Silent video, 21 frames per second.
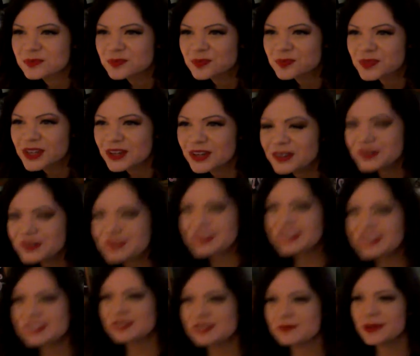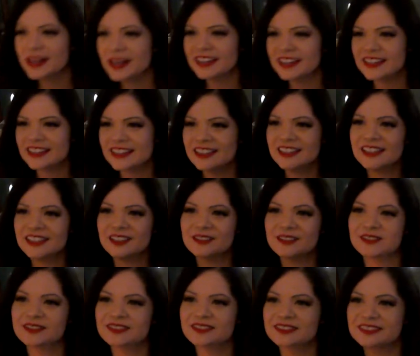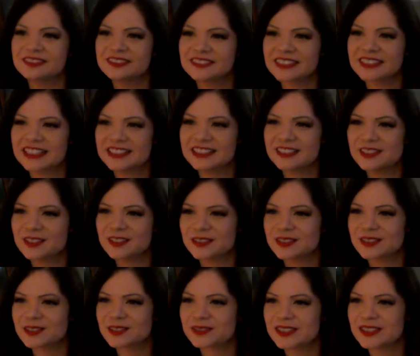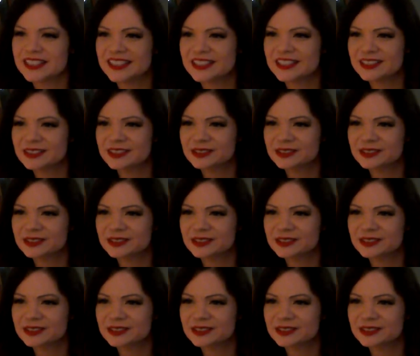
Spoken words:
Oh, thank you, Peggy. That's so sweet.